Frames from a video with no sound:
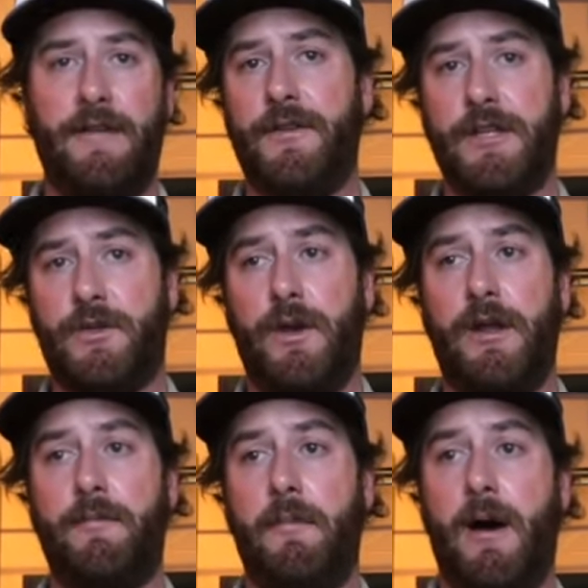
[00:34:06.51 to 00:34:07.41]
foot 6
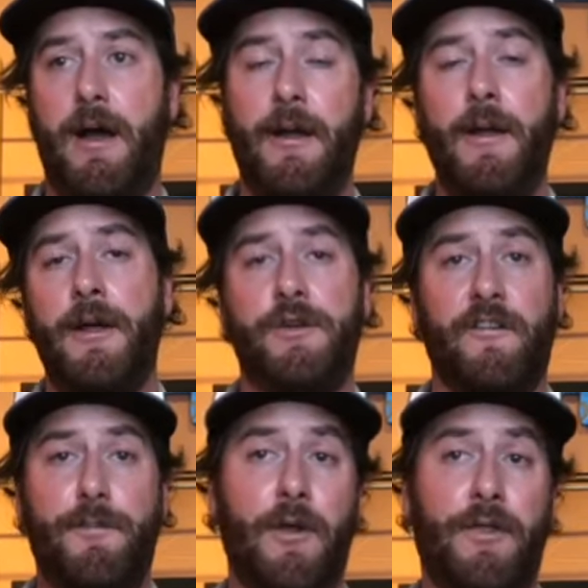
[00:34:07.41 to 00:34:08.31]
weight in my
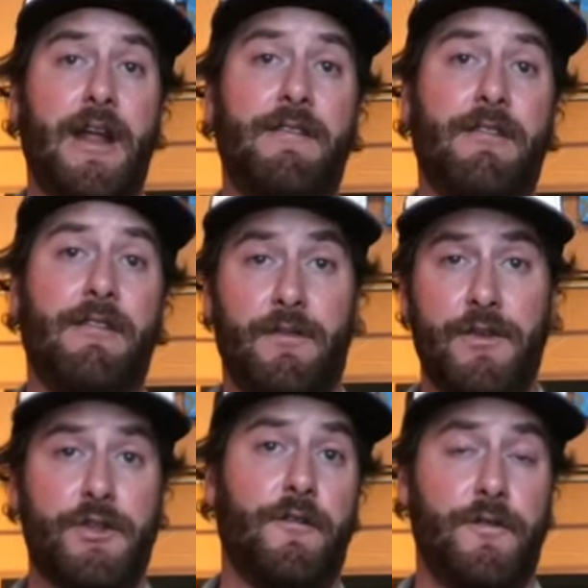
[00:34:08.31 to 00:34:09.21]
drift boat that I
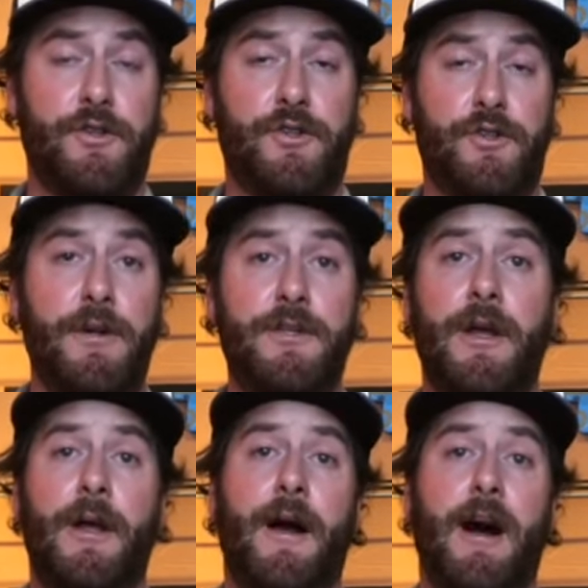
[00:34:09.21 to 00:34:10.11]
reserve for streamers.
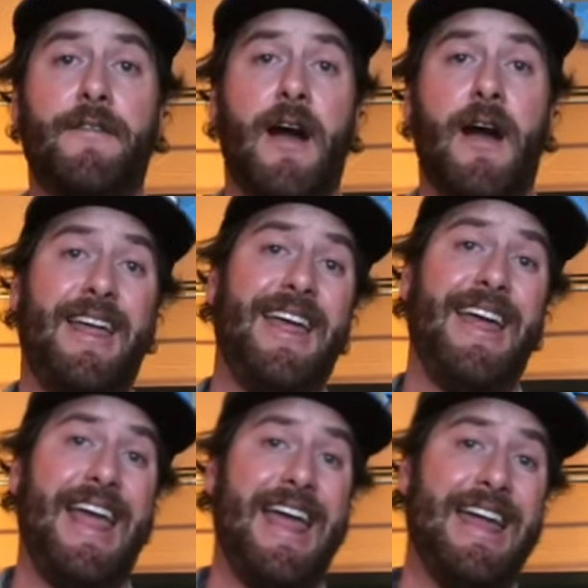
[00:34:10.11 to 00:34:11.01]
I've got
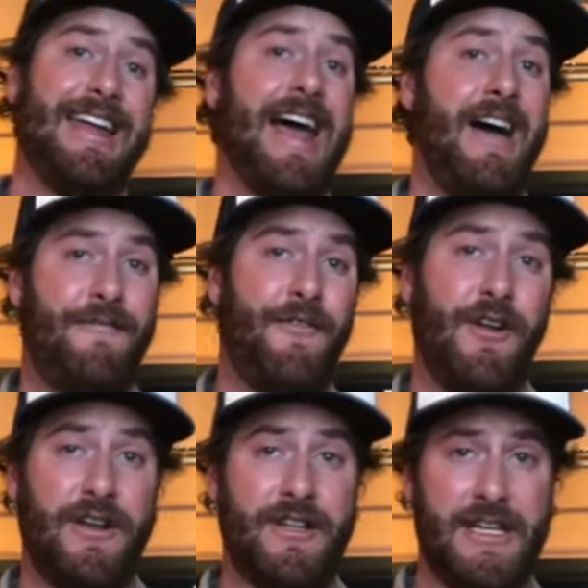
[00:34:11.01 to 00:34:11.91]
a 8.5
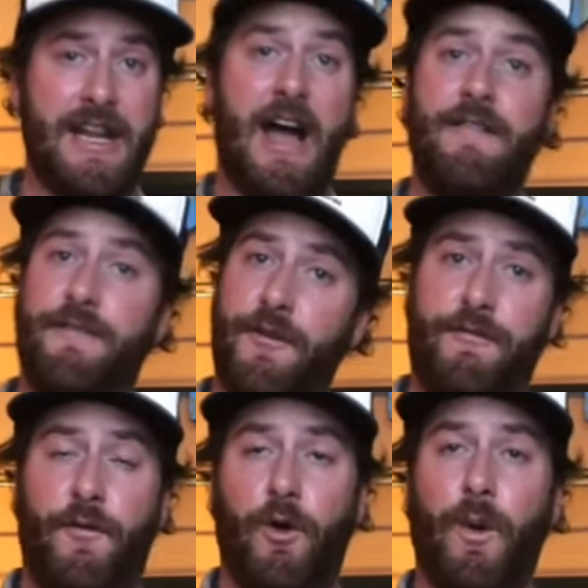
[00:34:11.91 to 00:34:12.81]
foot to 9 foot
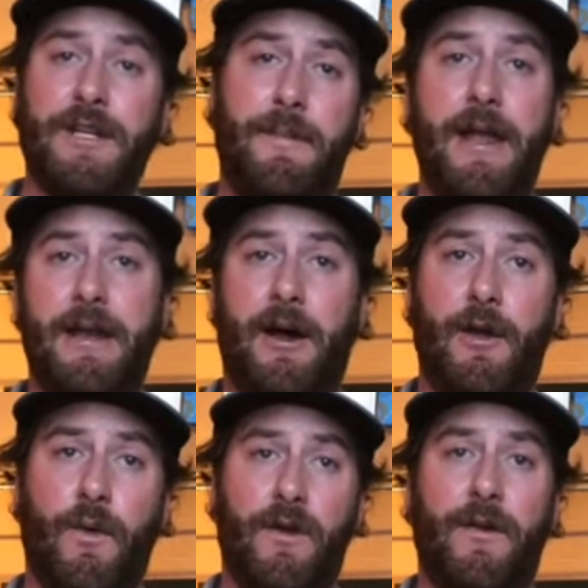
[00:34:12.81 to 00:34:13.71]
4 weight, depending
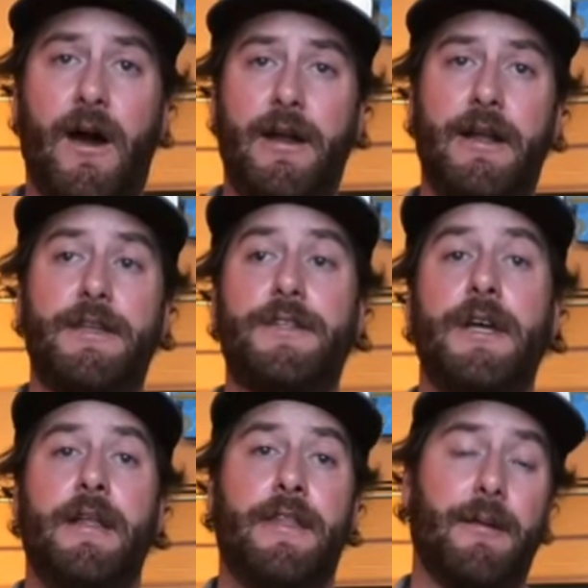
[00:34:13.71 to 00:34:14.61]
on what rod it is,
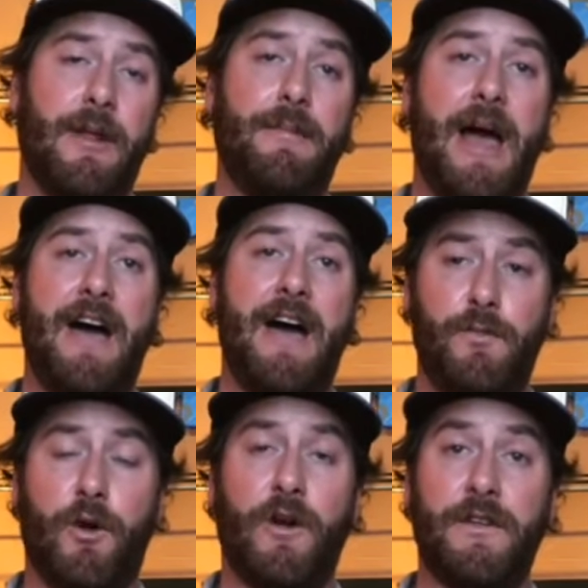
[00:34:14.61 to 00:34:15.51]
that I'm going to have is
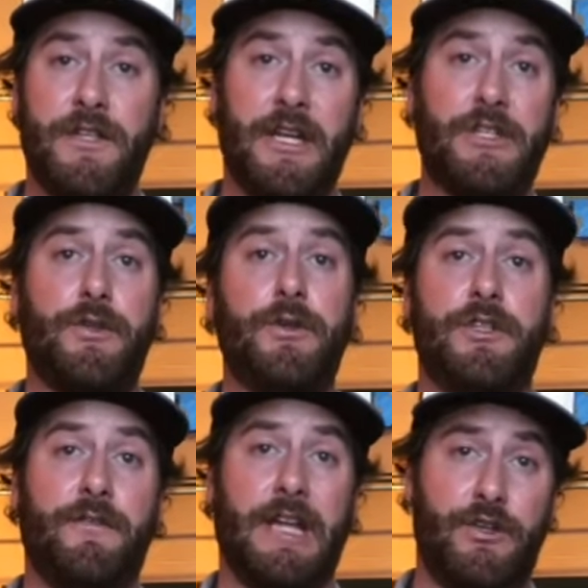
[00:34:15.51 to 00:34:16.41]
more of just an
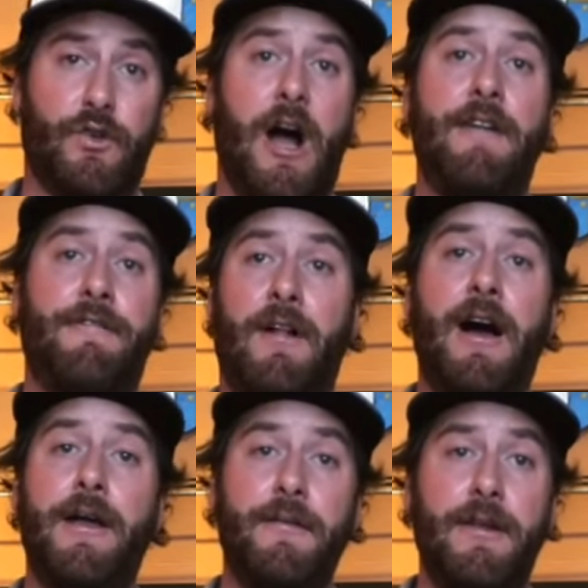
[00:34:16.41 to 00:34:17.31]
exclusively dry
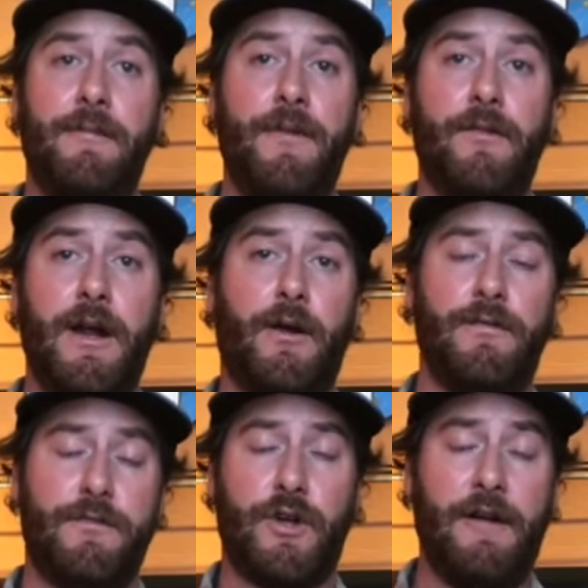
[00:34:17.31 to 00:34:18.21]
fly nymphing rig
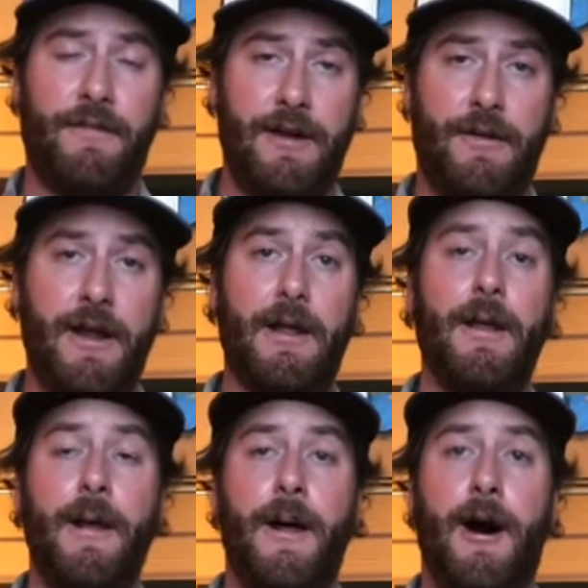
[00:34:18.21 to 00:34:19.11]
or dry fly rig.
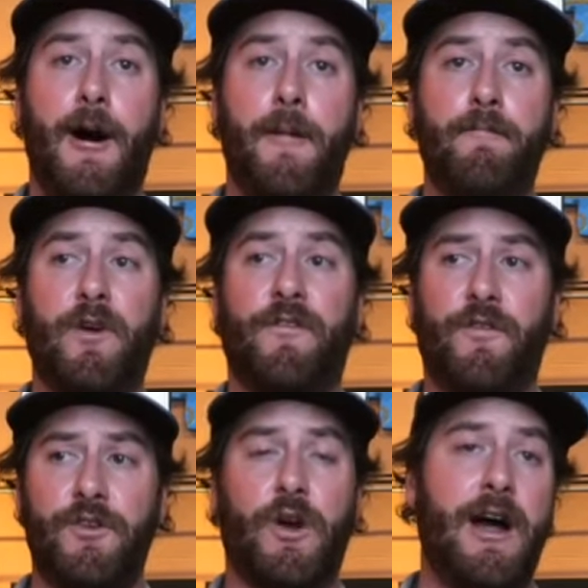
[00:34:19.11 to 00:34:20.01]
But
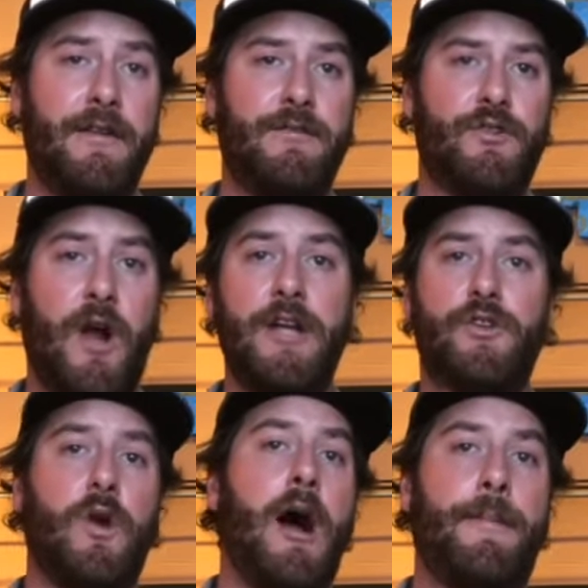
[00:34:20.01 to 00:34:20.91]
for dry
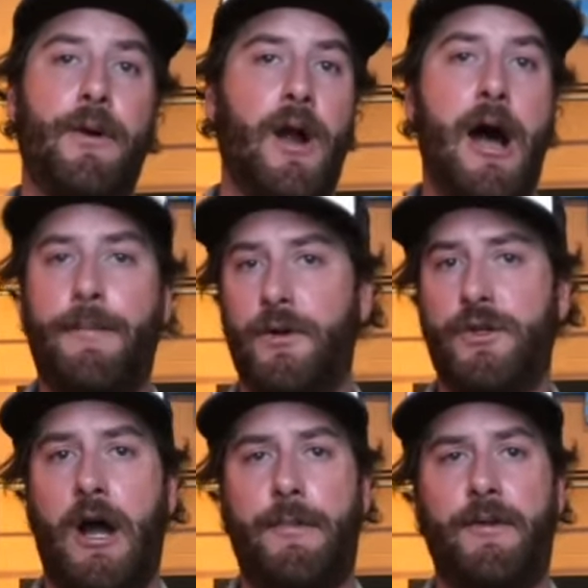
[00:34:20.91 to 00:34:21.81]
dropper, hopper
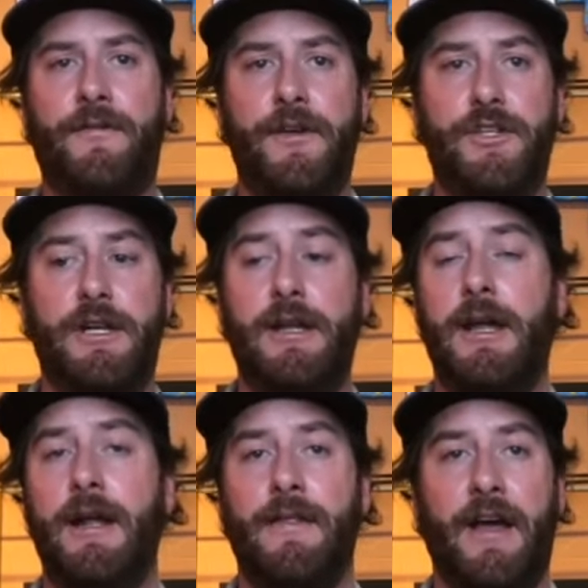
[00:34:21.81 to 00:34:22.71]
dropper fishing,
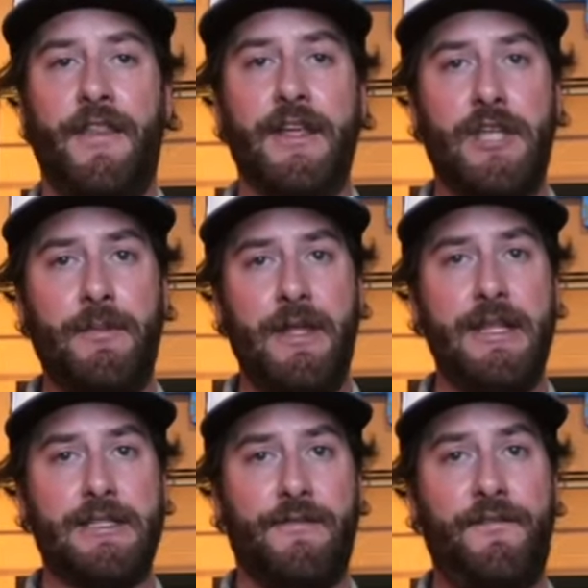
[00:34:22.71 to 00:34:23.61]
I think something
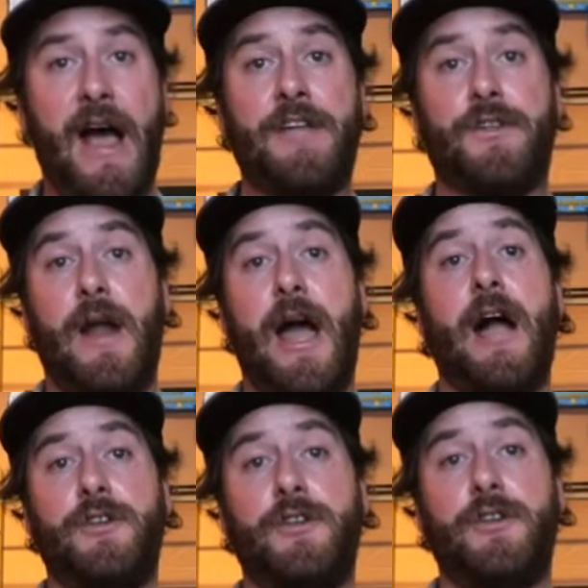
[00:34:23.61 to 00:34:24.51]
that's a faster
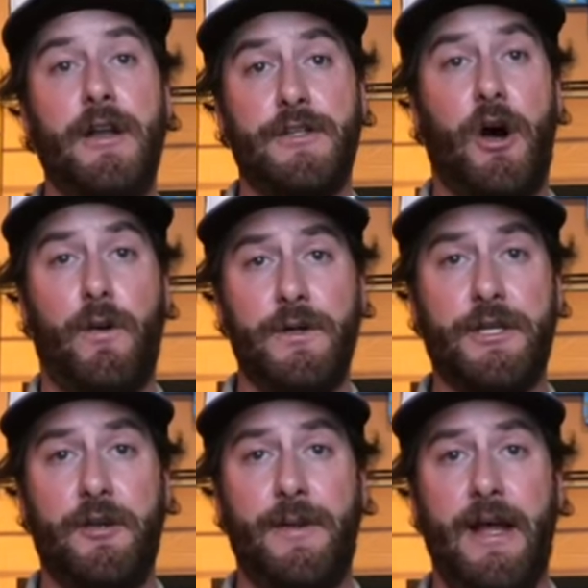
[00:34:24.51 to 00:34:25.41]
action rod is always
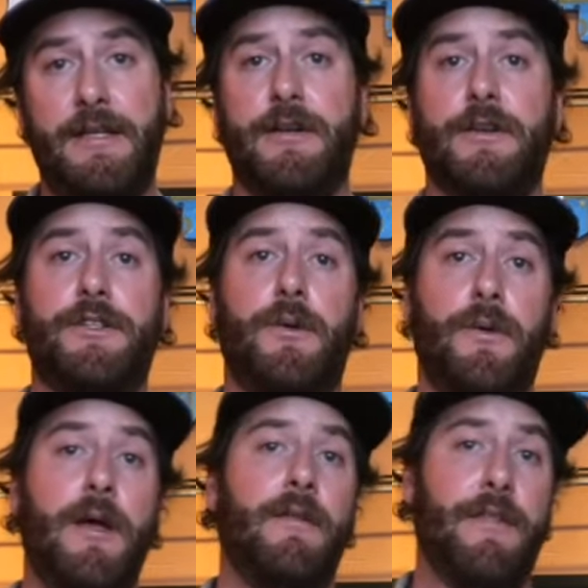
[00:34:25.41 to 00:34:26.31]
going to be ideal.
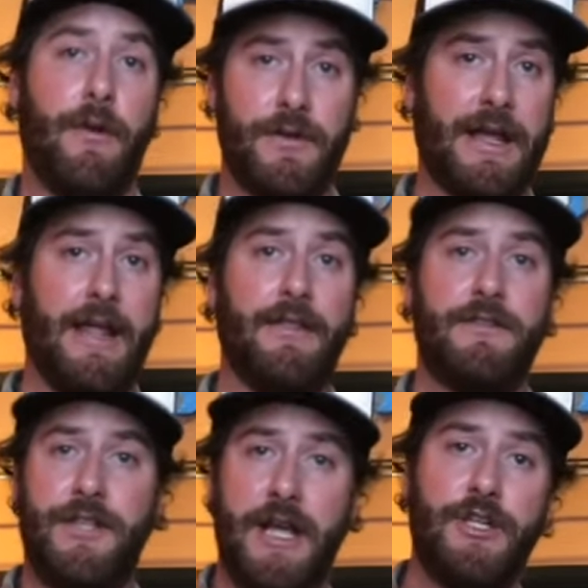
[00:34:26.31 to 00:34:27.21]
So those, again,
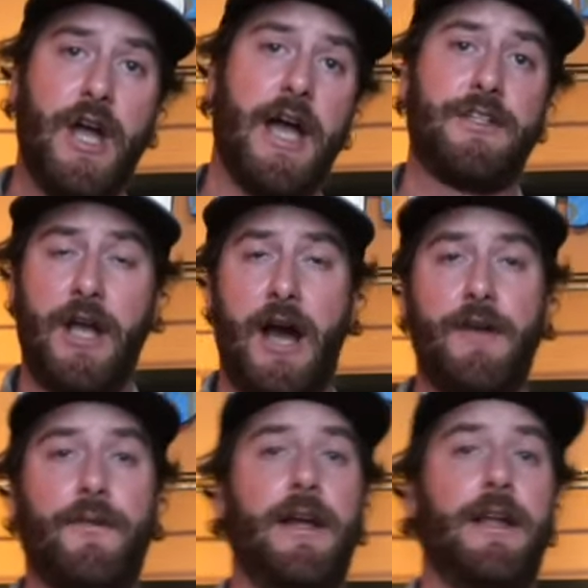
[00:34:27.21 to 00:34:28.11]
Sajax,
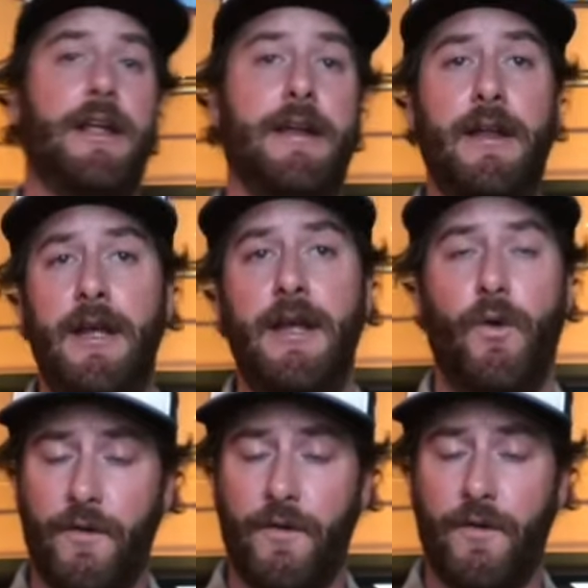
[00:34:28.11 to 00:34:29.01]
Scott Radian,
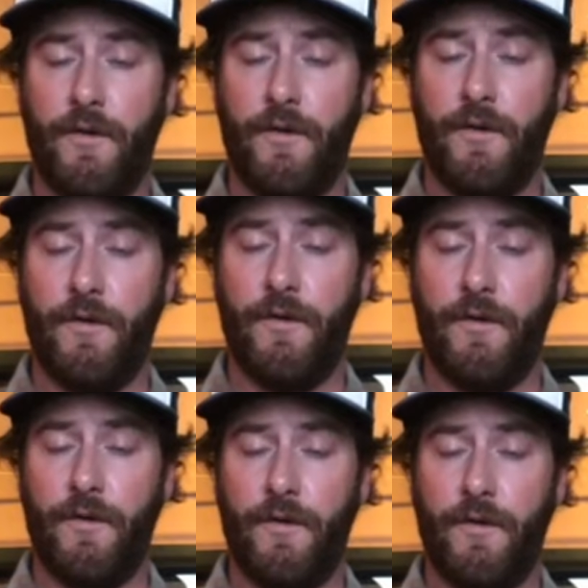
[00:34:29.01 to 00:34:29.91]
Orvis
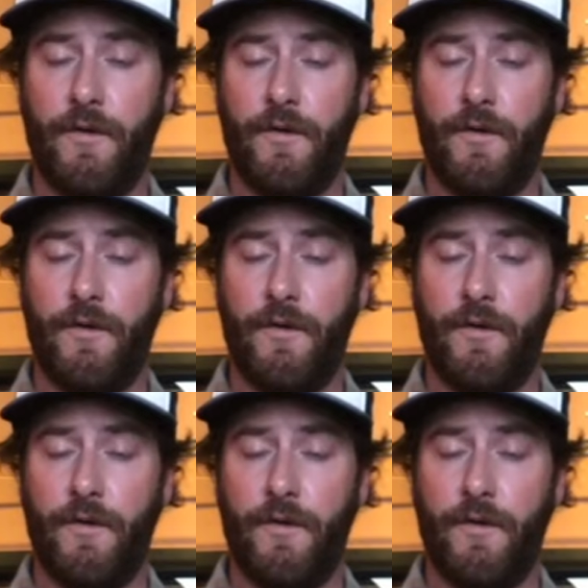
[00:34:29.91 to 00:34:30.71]
H3D,